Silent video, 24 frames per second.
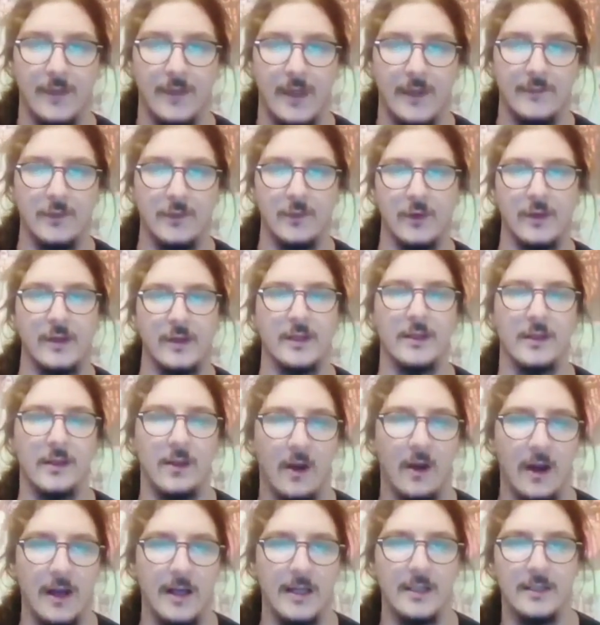If you look at the
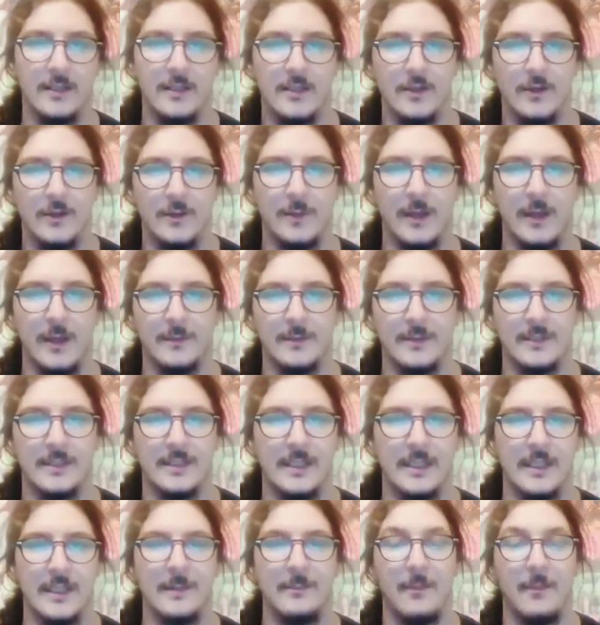lines, you'll be able to
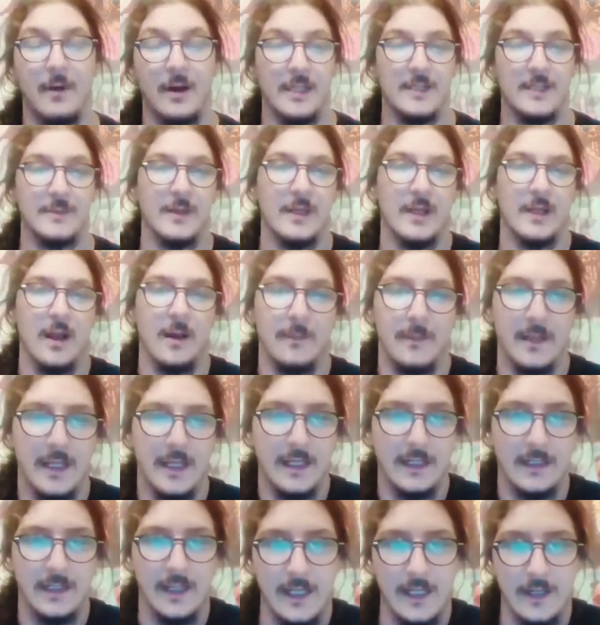see that money's been coming
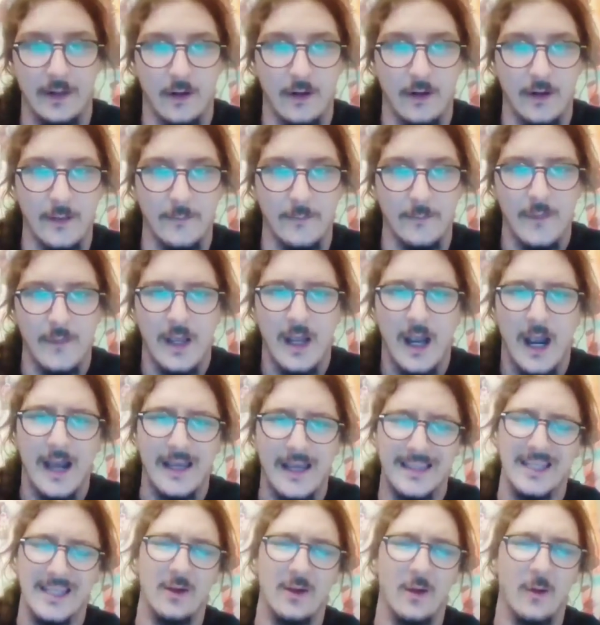in late on him.
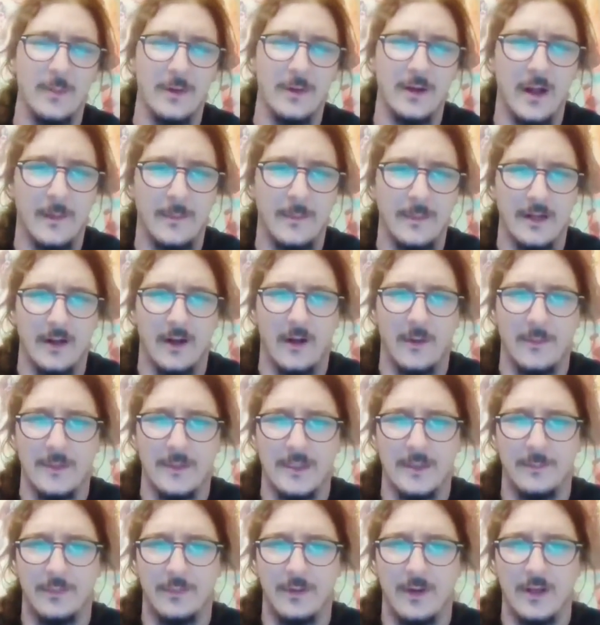I think he opened up at
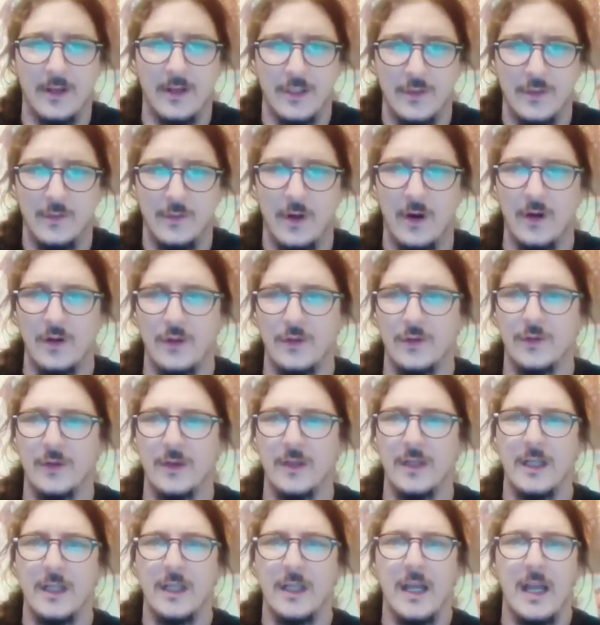almost a plus
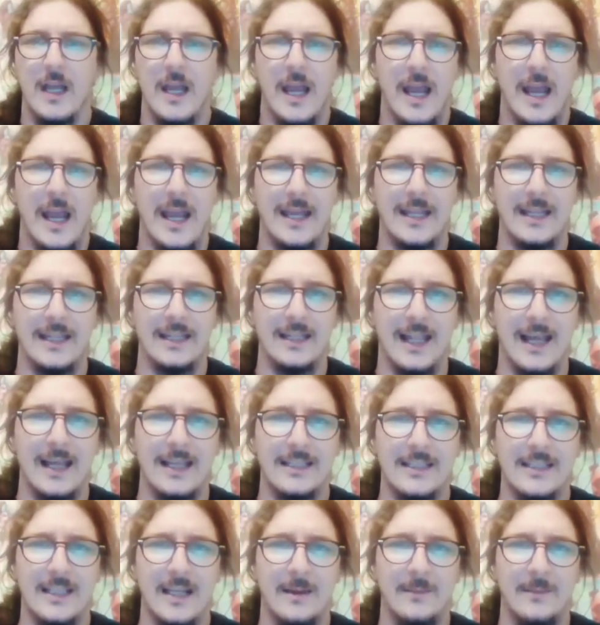200. And
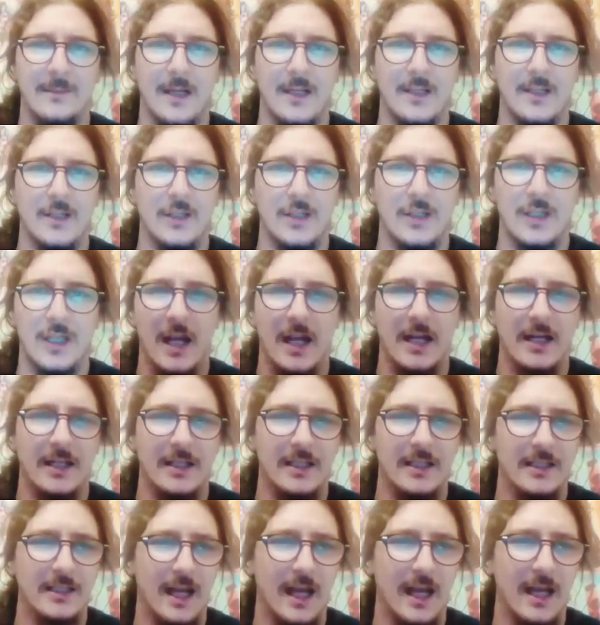last time I
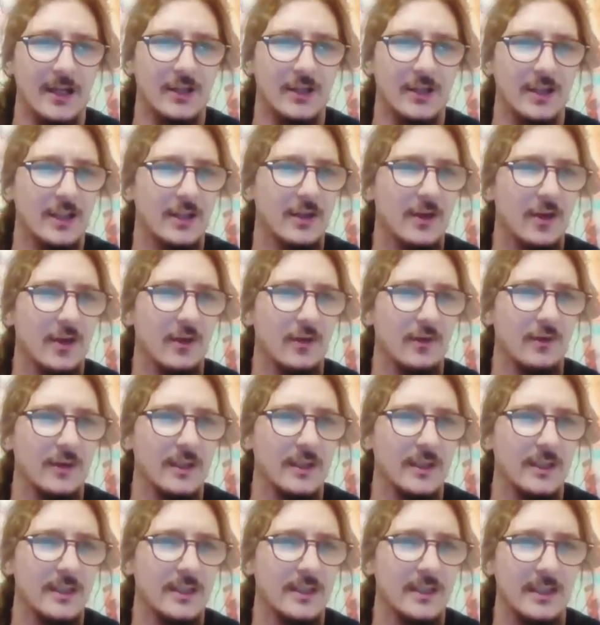checked, he's actually
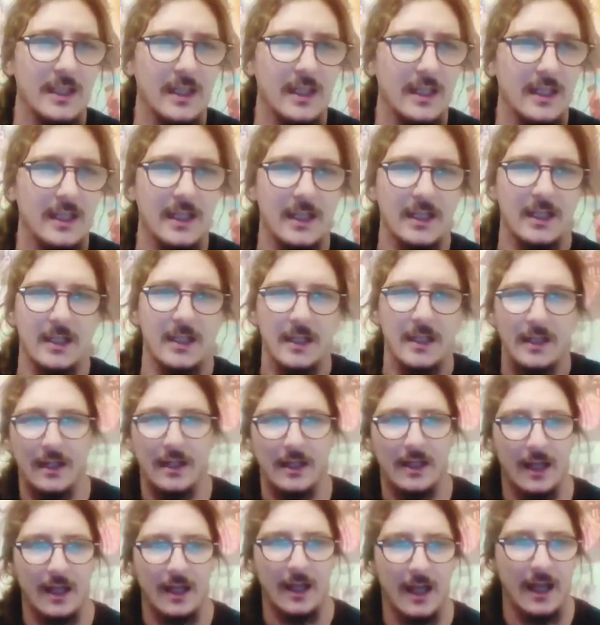currently
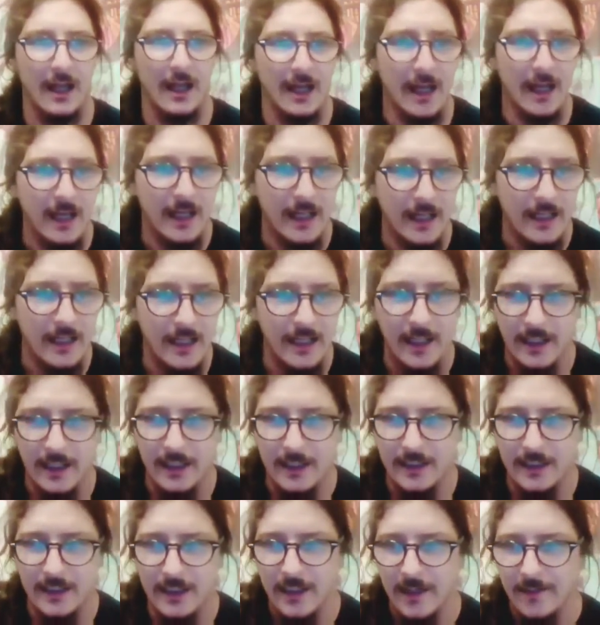sitting
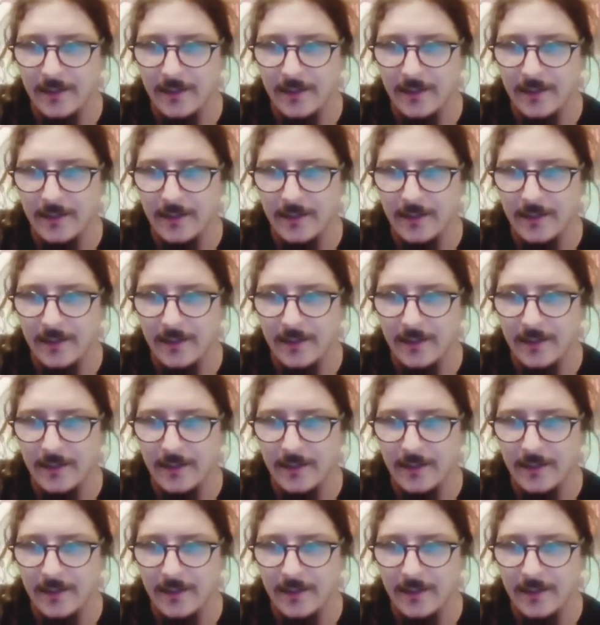at